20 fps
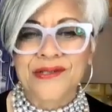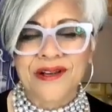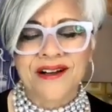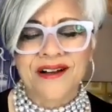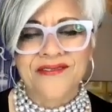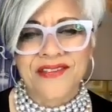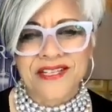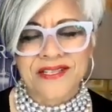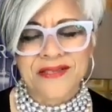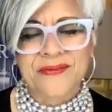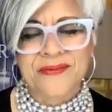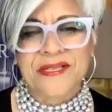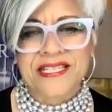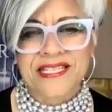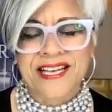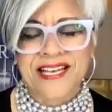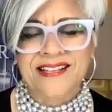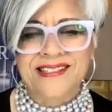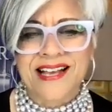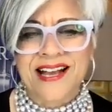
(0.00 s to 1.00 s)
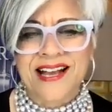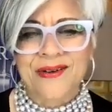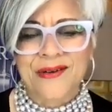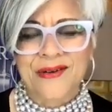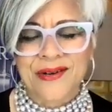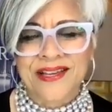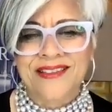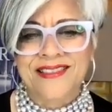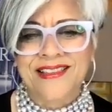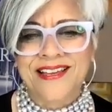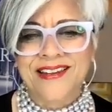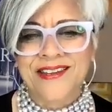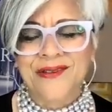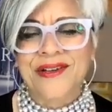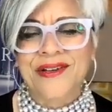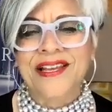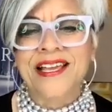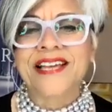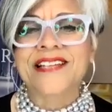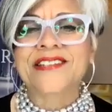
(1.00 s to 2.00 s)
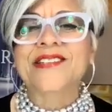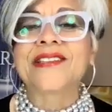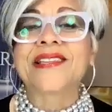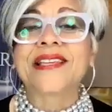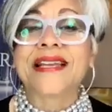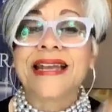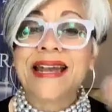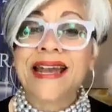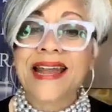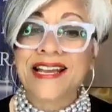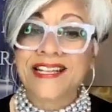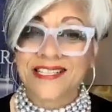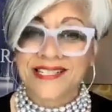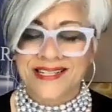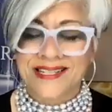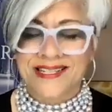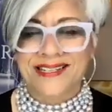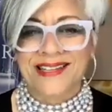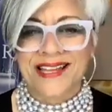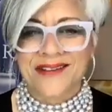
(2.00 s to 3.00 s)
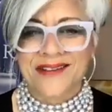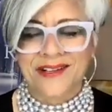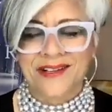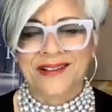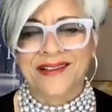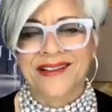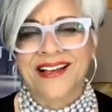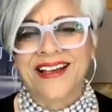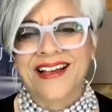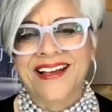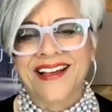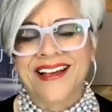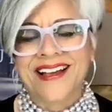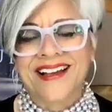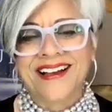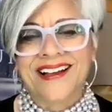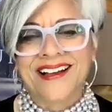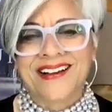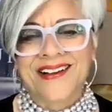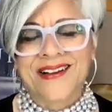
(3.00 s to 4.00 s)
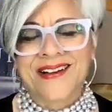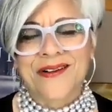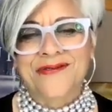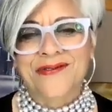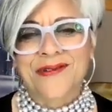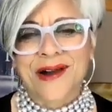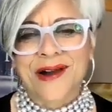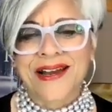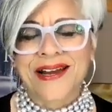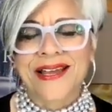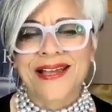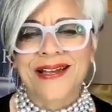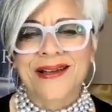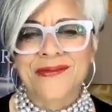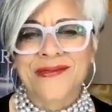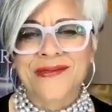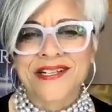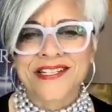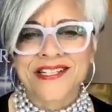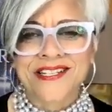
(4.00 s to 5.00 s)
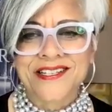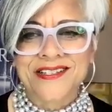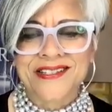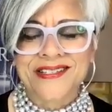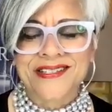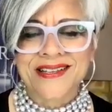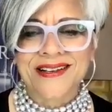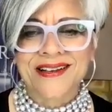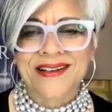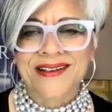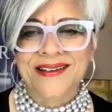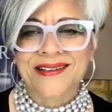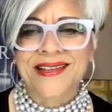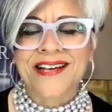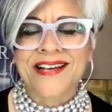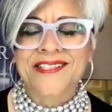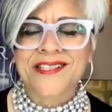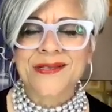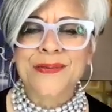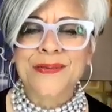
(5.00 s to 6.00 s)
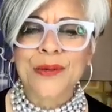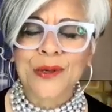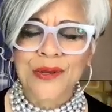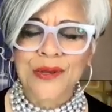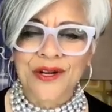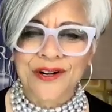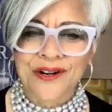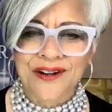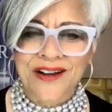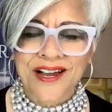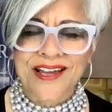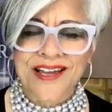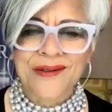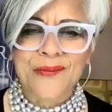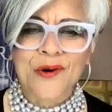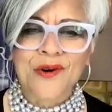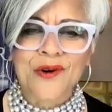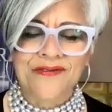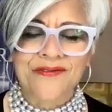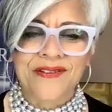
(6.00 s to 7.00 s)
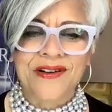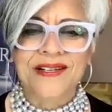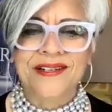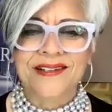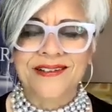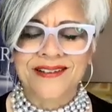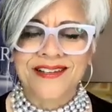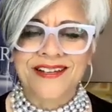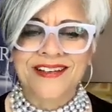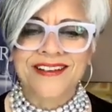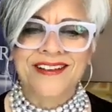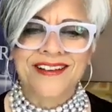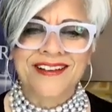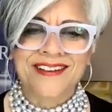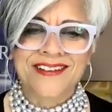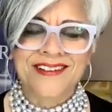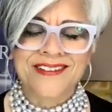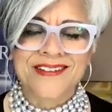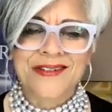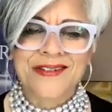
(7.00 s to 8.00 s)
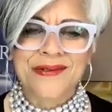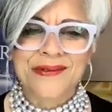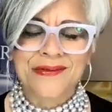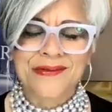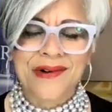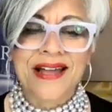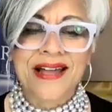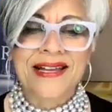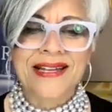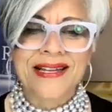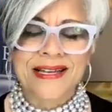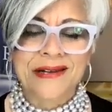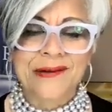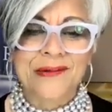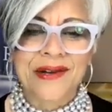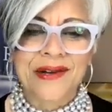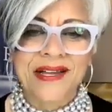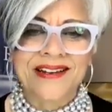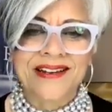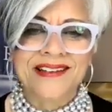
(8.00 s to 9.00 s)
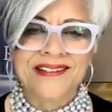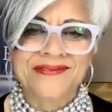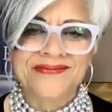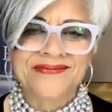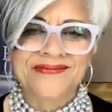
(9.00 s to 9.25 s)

obvious mistakes out. And then you can get to the next level of writing, which is a lot smoother and more fun to write and read.